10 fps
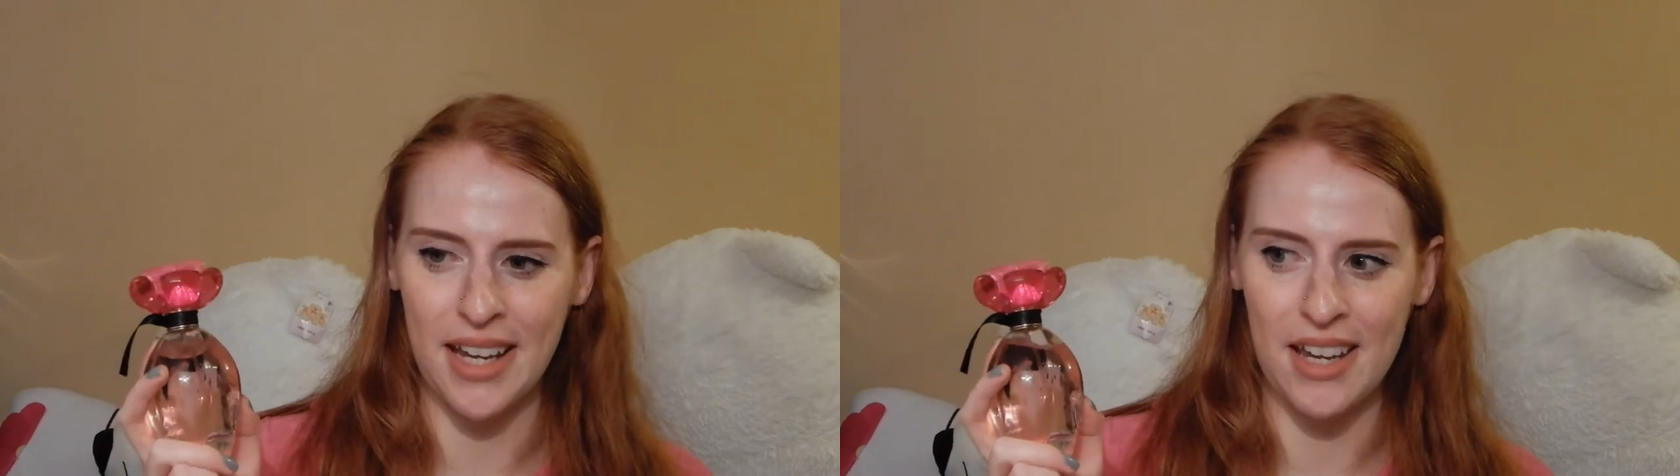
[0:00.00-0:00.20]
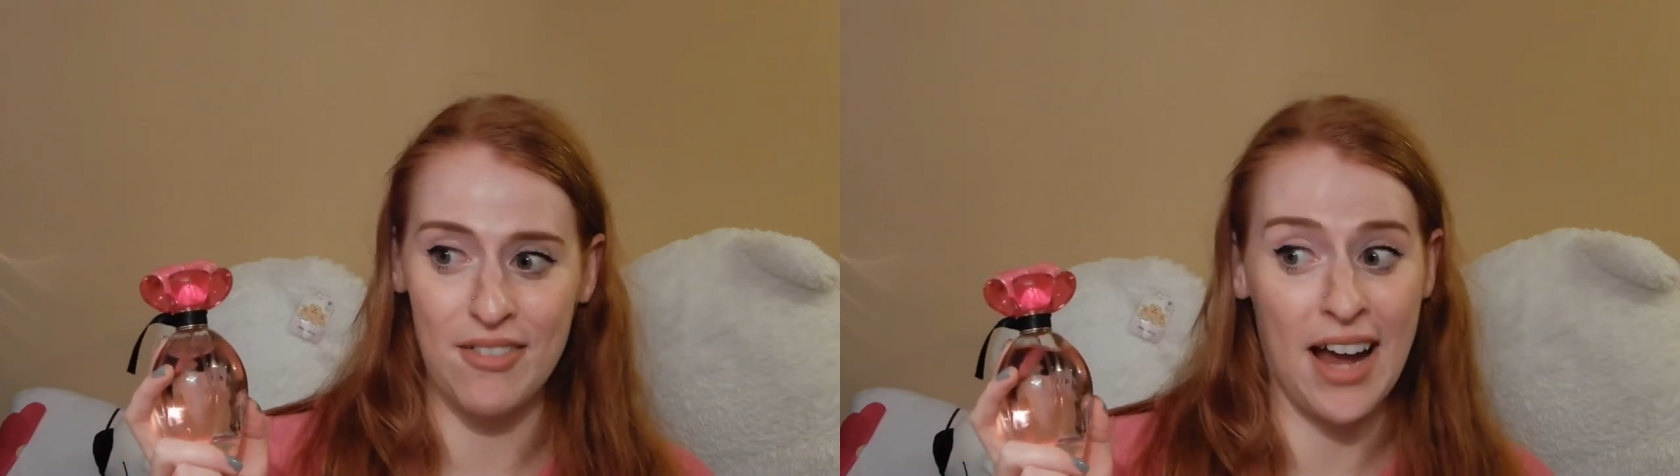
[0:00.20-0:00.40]

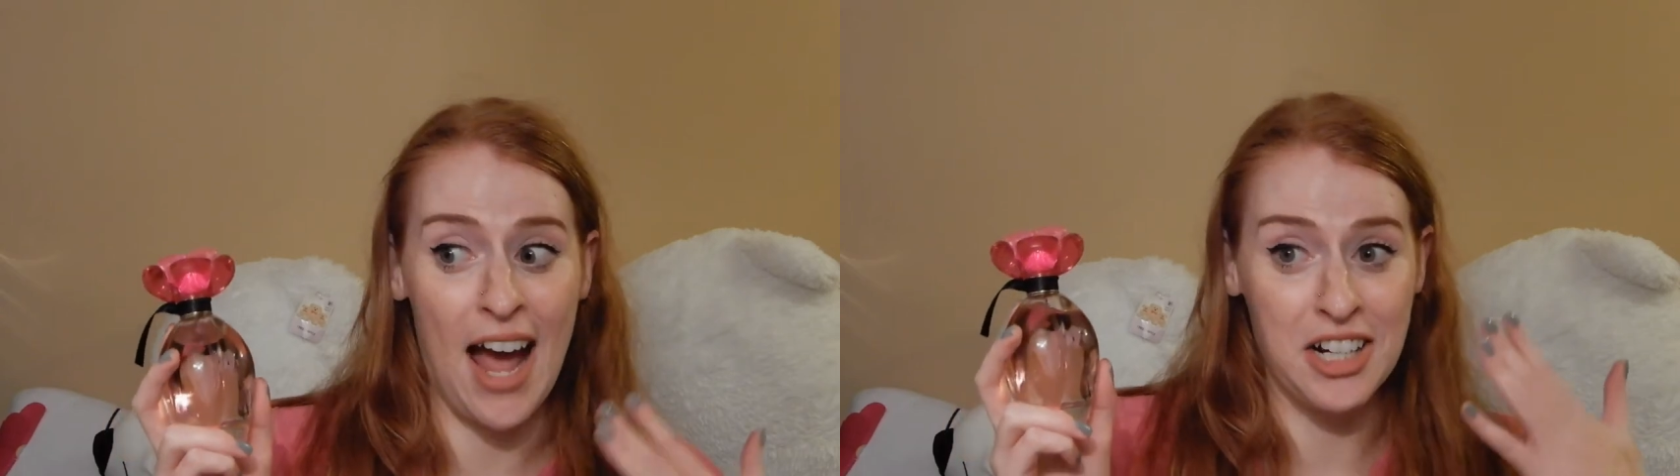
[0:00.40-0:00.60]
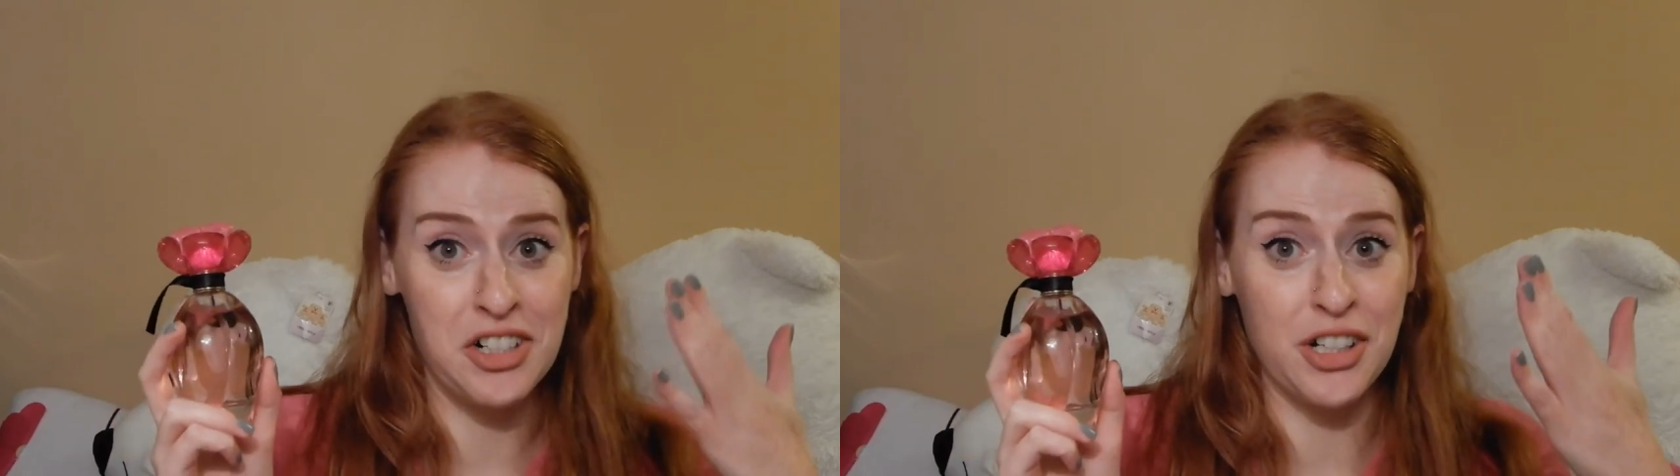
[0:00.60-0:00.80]
like if I
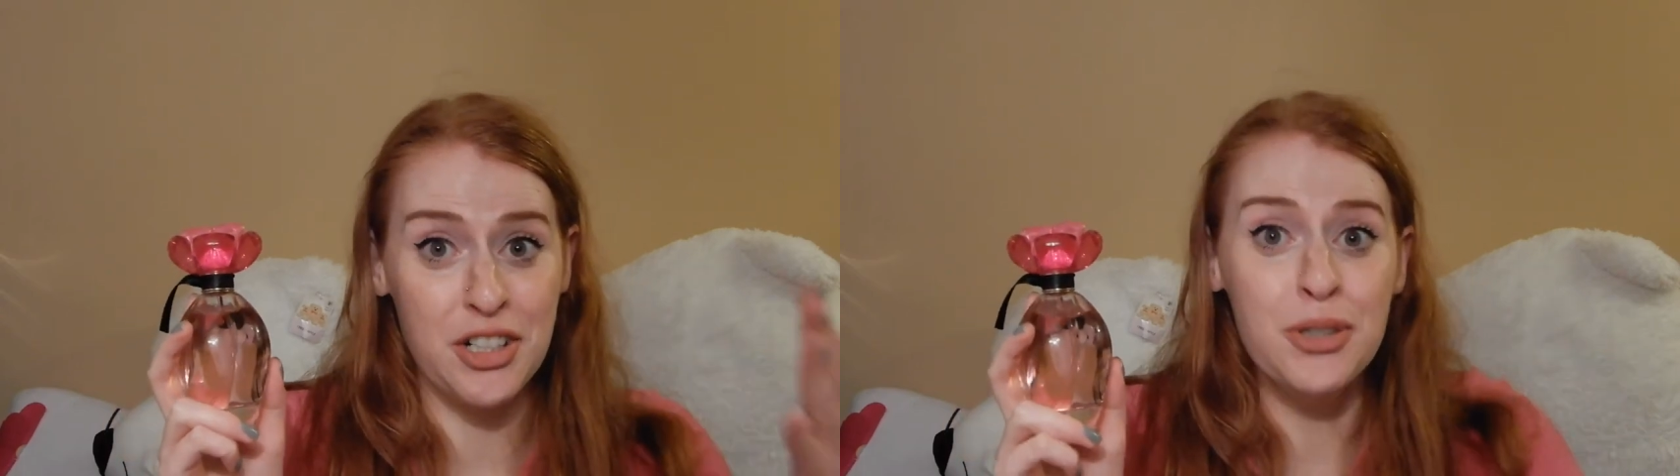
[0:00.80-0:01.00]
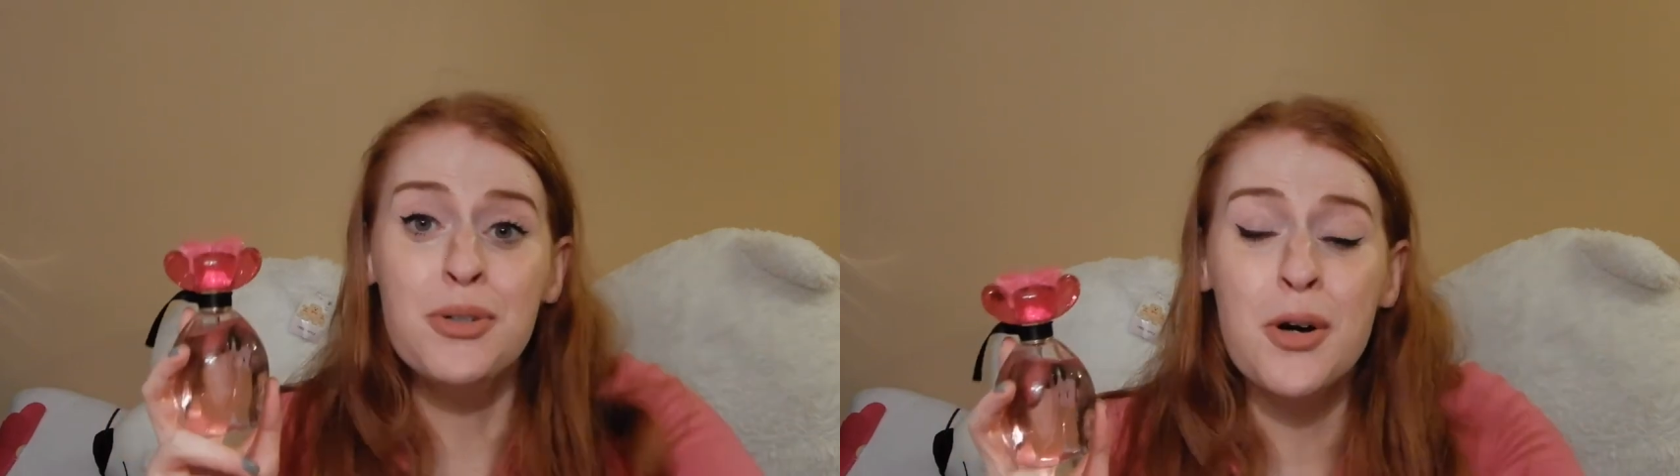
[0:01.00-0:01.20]
actually
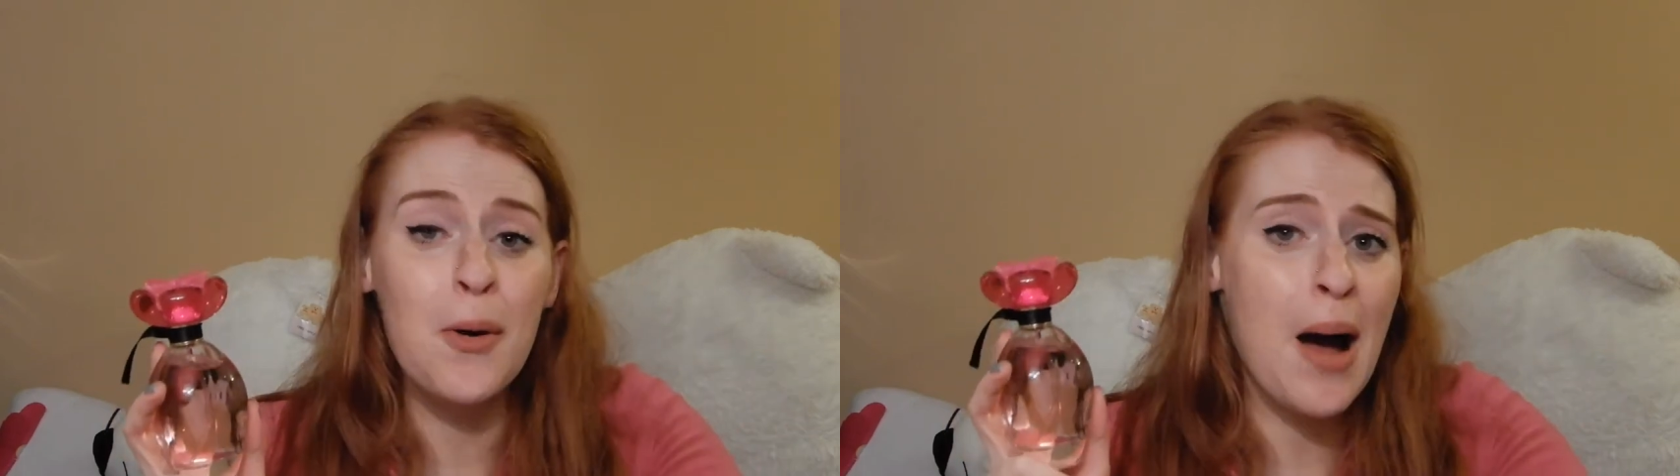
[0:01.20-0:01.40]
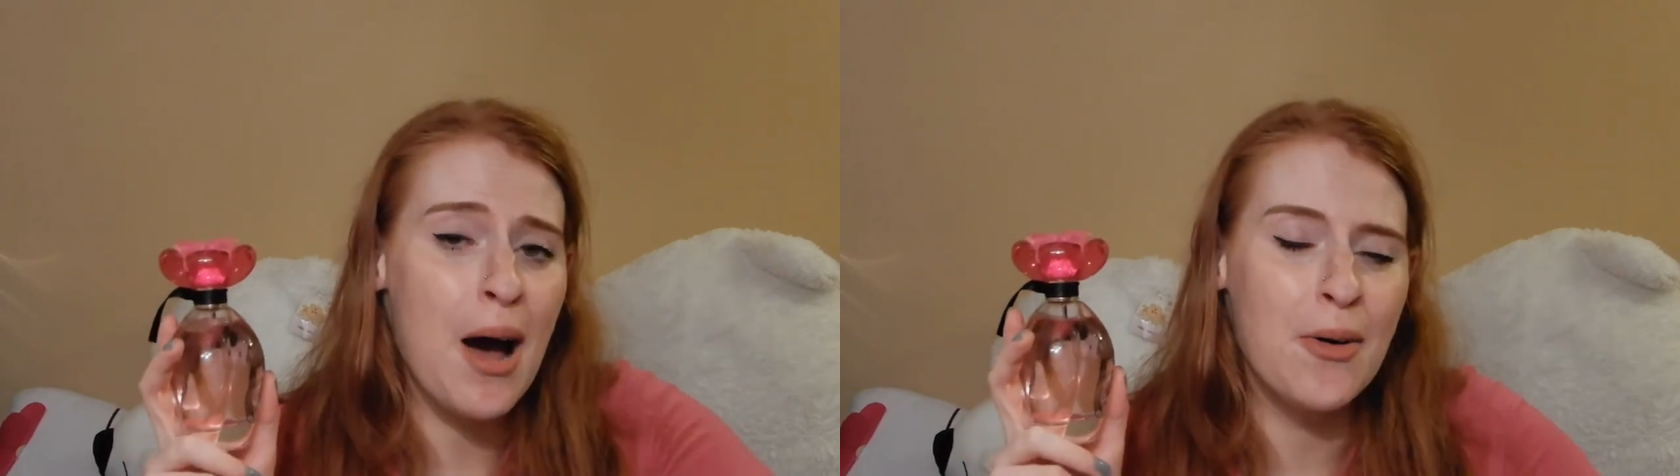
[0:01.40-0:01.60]
do
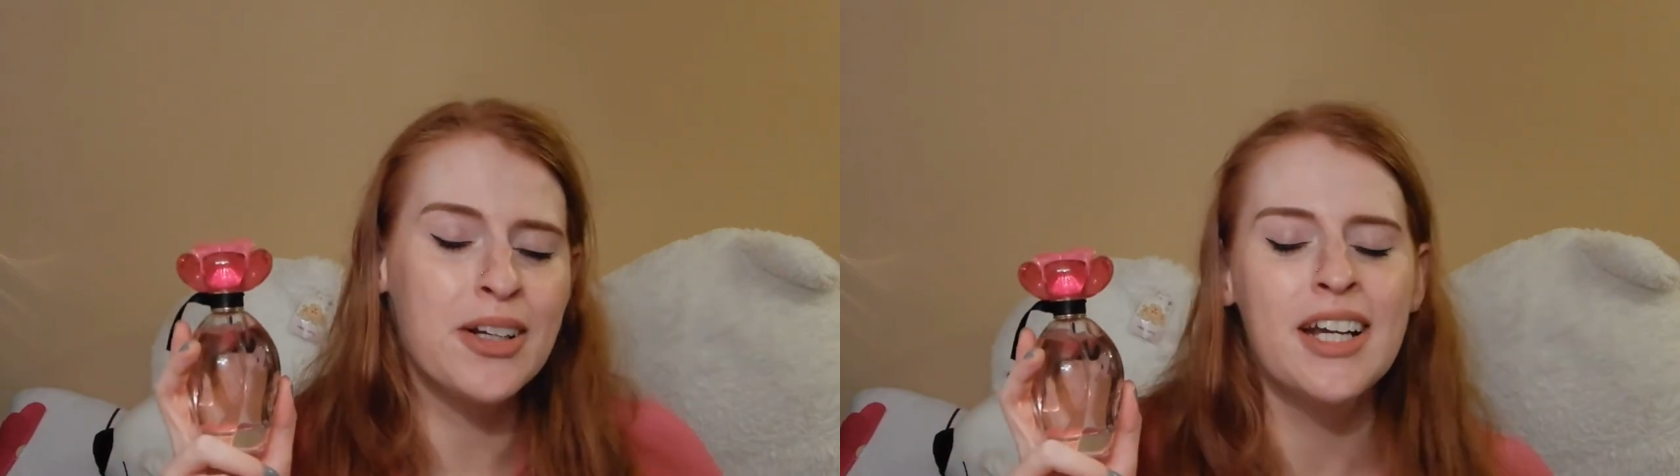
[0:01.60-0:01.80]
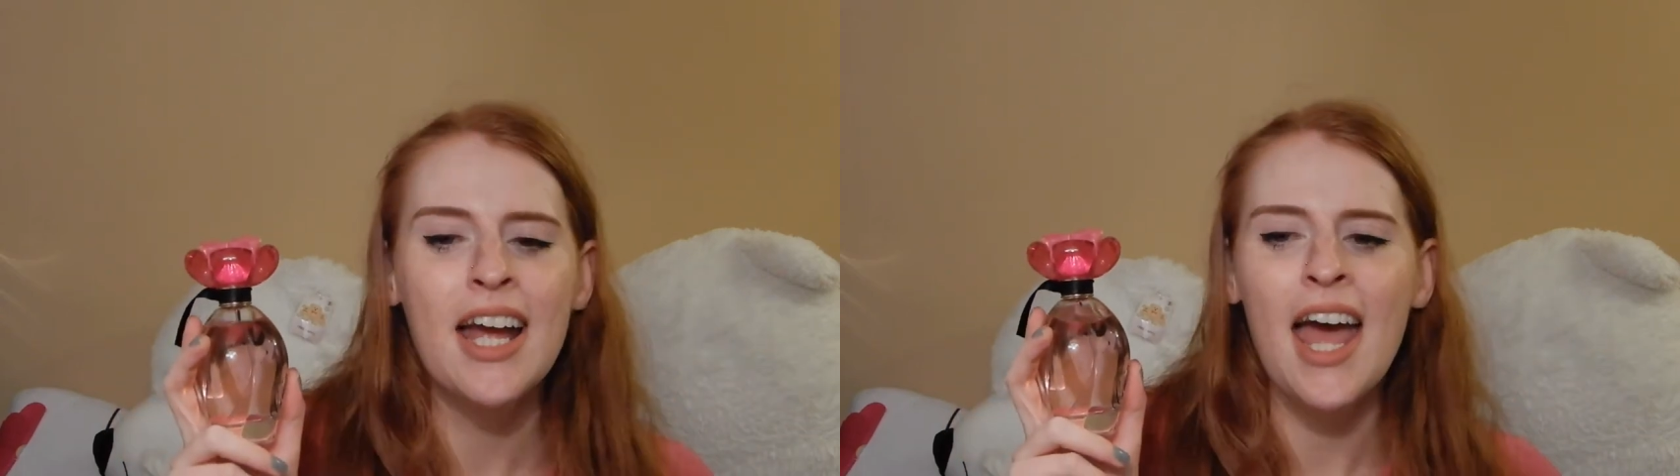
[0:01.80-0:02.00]
go out,